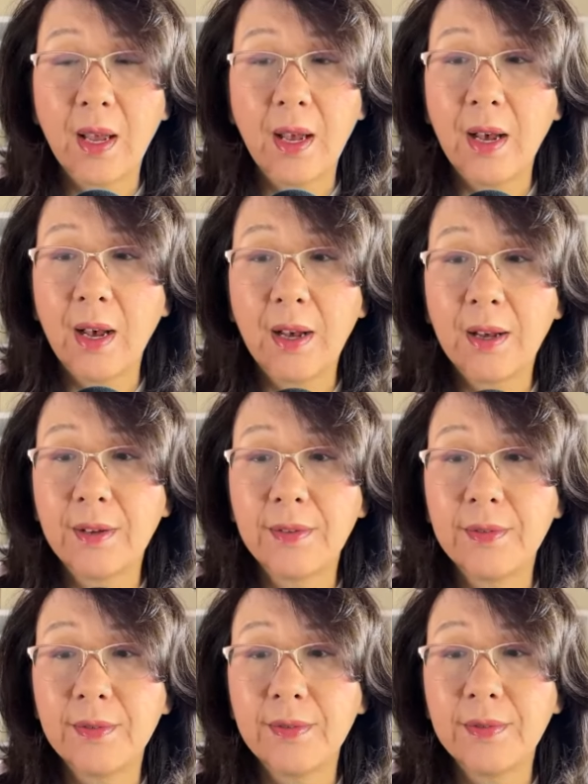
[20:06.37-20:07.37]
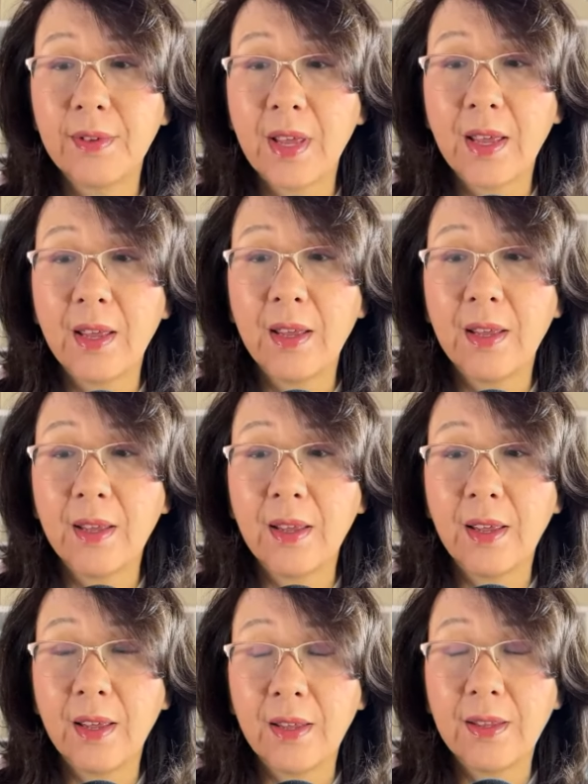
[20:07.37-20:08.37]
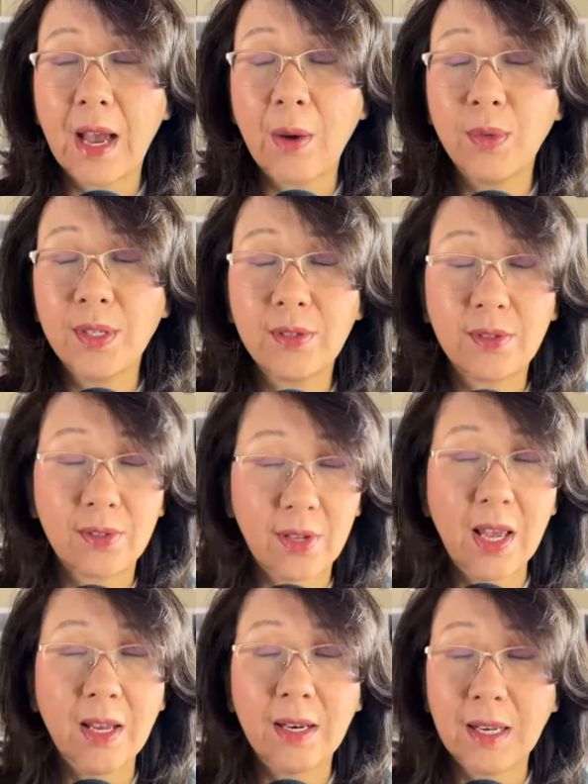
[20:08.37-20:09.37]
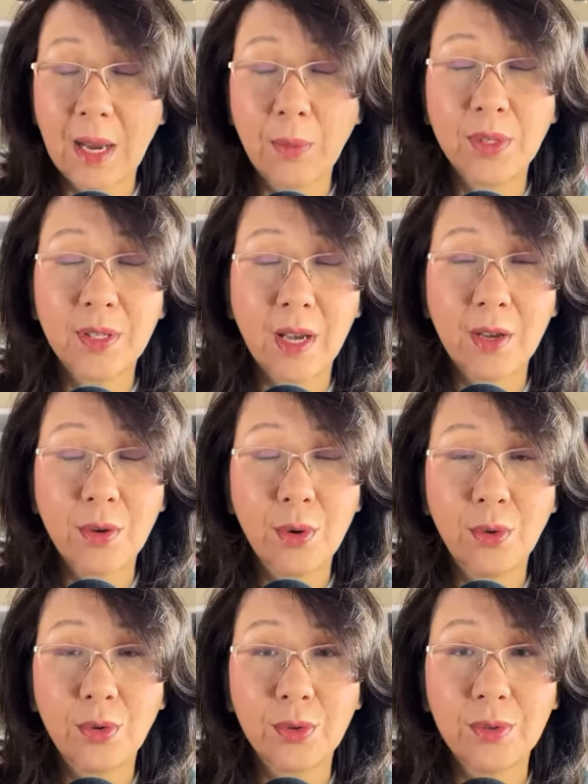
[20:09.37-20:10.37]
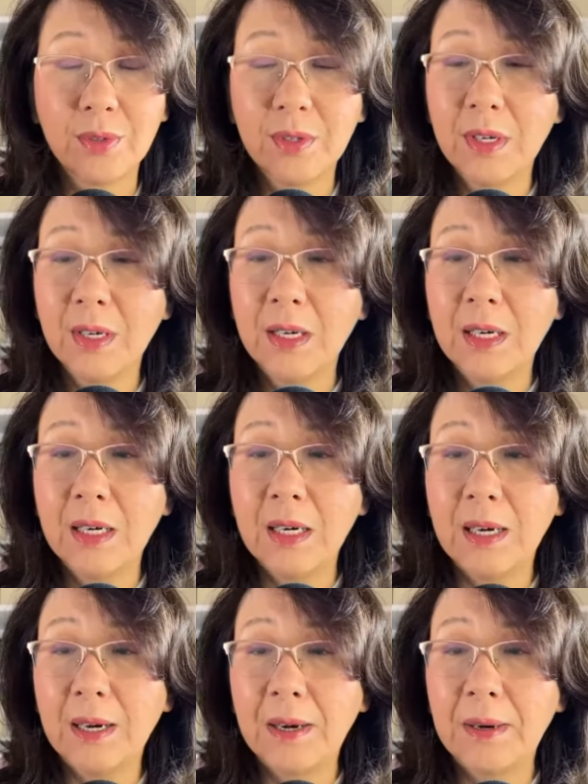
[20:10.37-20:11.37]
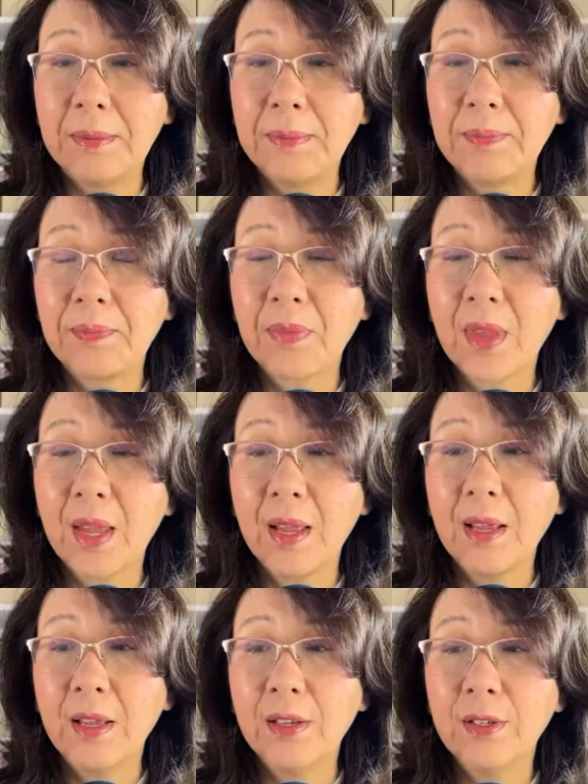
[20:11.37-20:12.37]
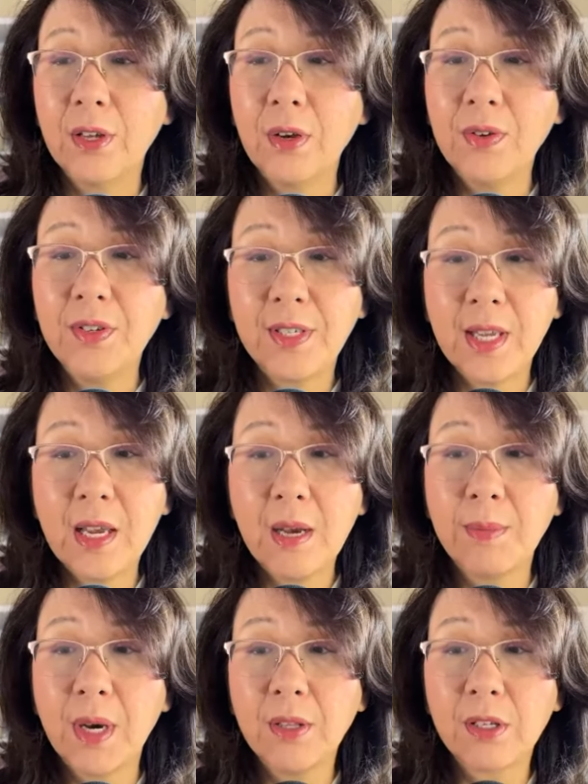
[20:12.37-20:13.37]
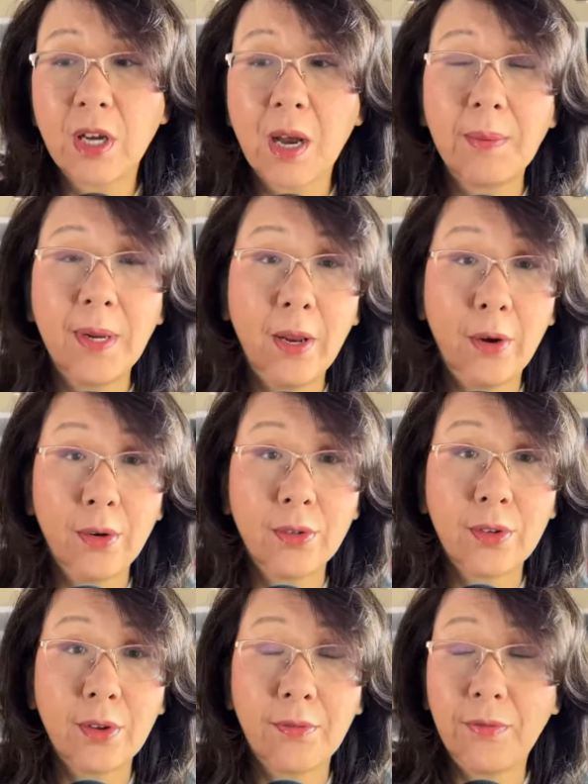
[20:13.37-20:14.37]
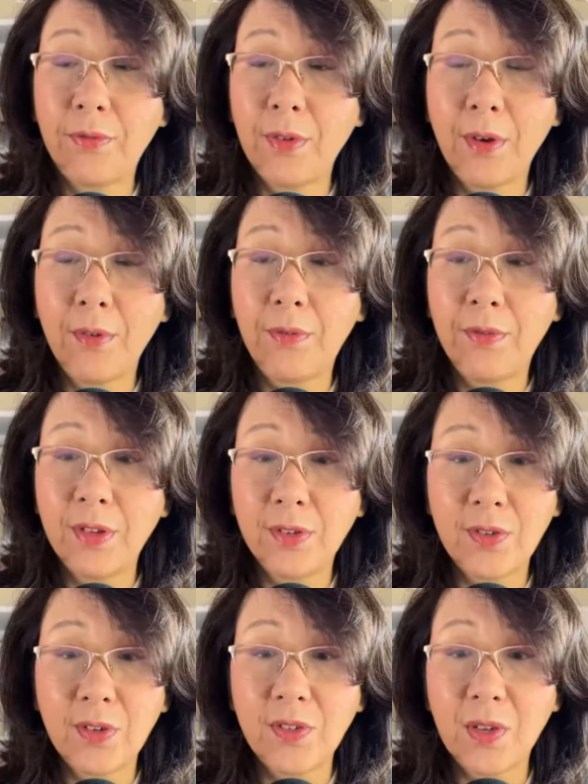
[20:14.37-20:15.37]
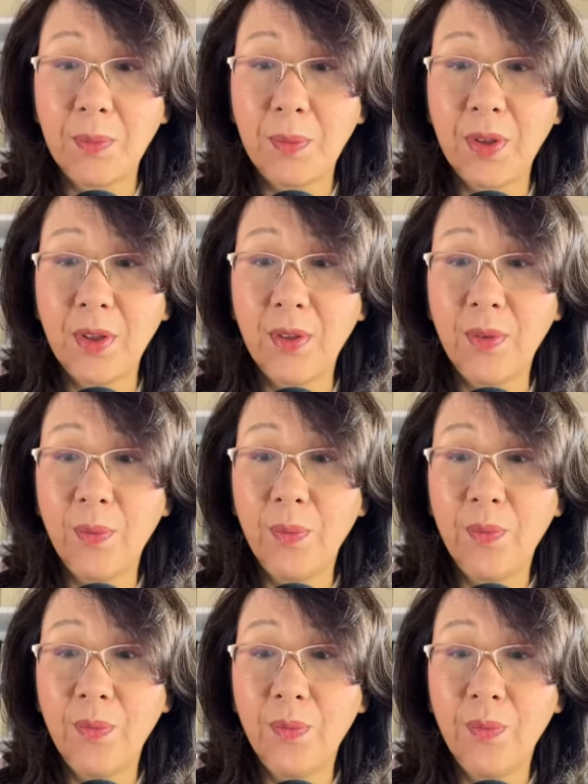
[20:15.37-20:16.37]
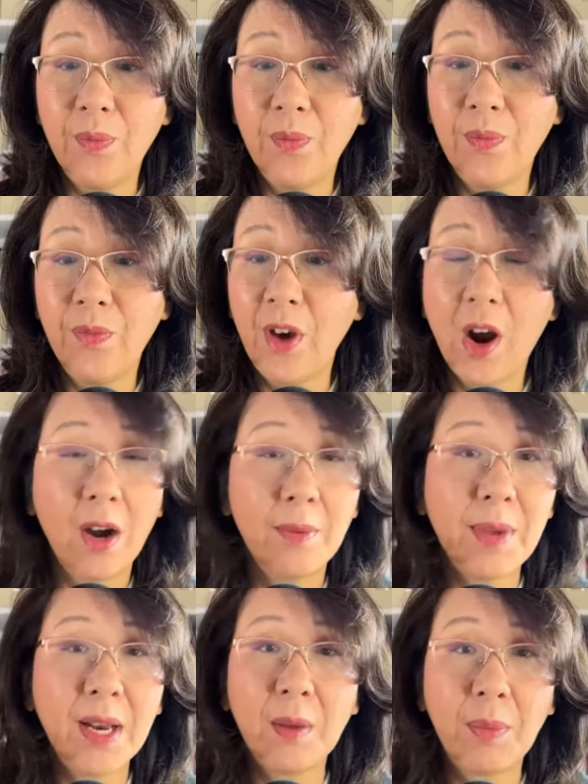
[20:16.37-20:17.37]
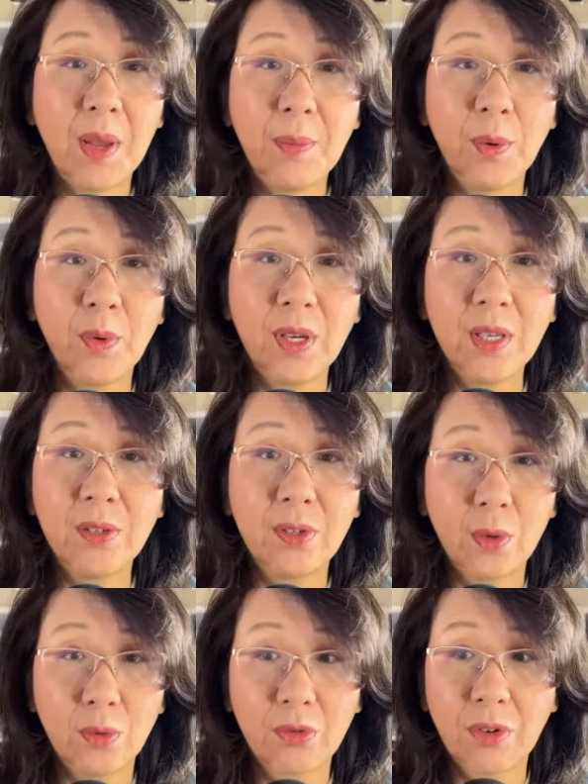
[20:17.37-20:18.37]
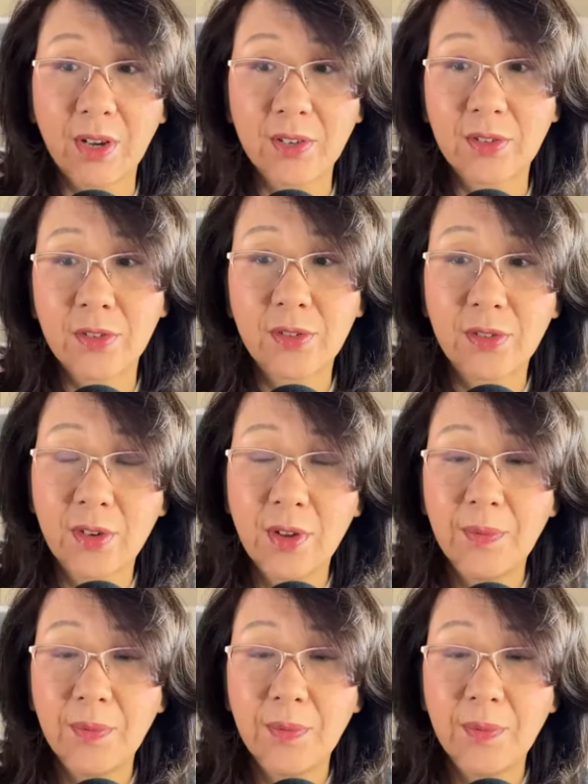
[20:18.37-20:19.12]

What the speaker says: that was unusual. So you see, among the top leaders of the CCP, there are many people he still trusts.